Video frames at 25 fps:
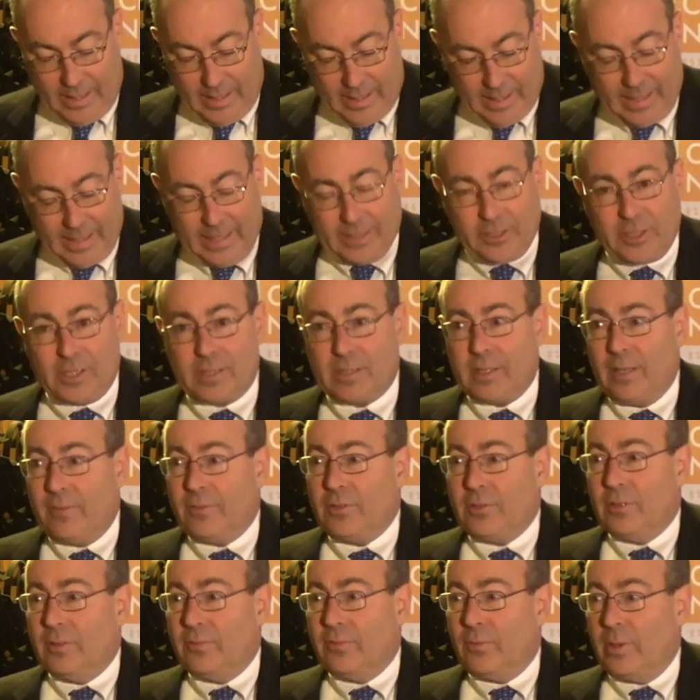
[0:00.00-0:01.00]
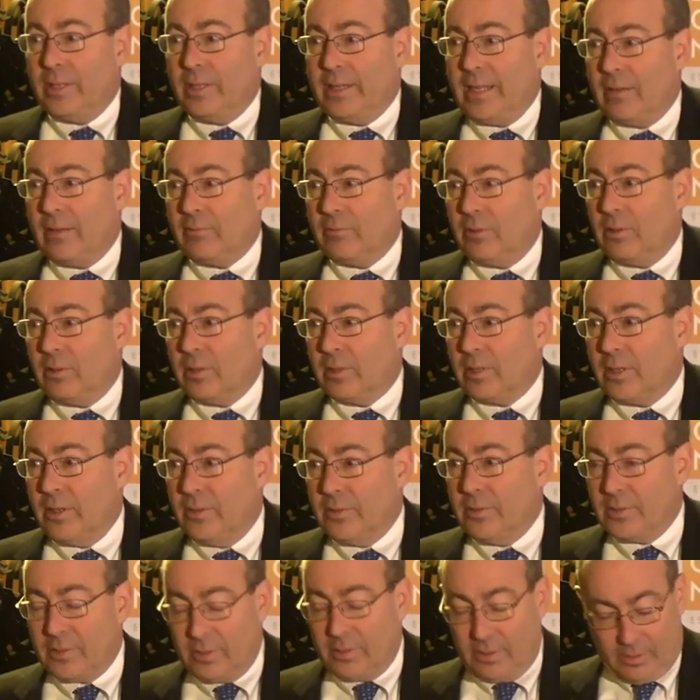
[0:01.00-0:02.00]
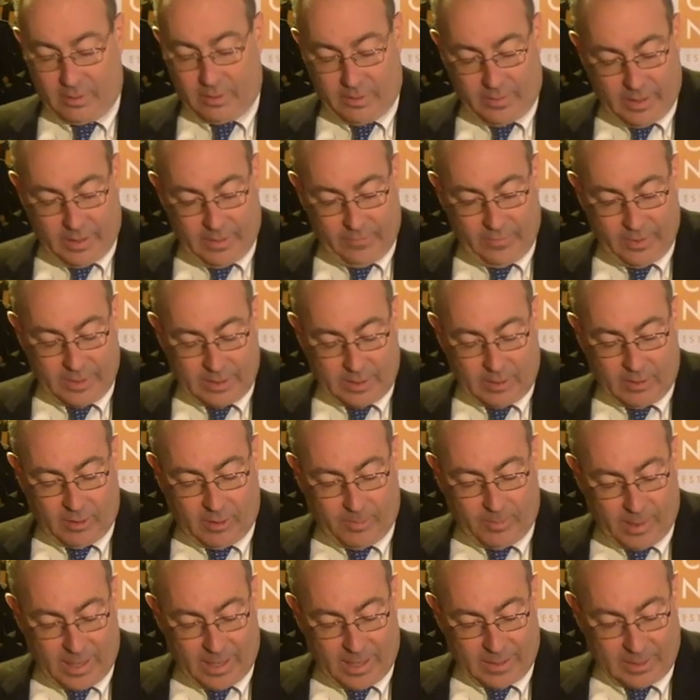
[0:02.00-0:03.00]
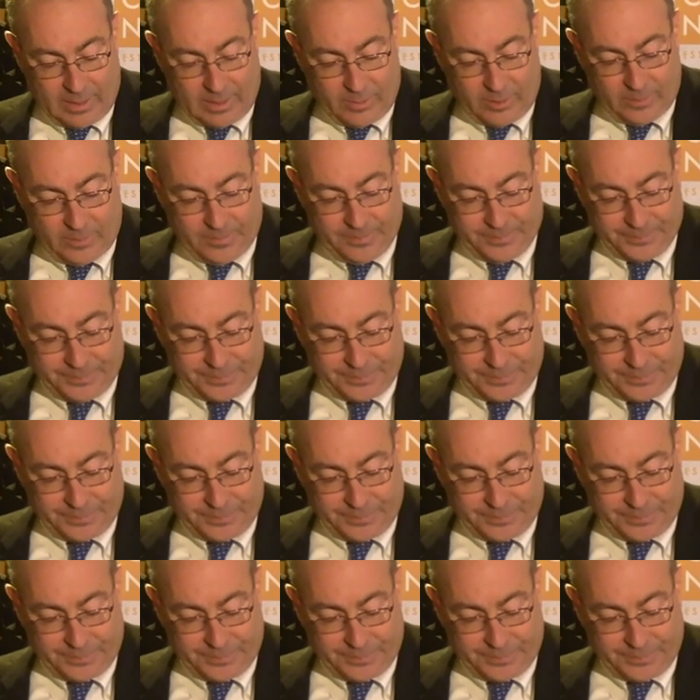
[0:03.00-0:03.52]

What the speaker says: And I'd just love to avoid that roller coaster if it's at all possible.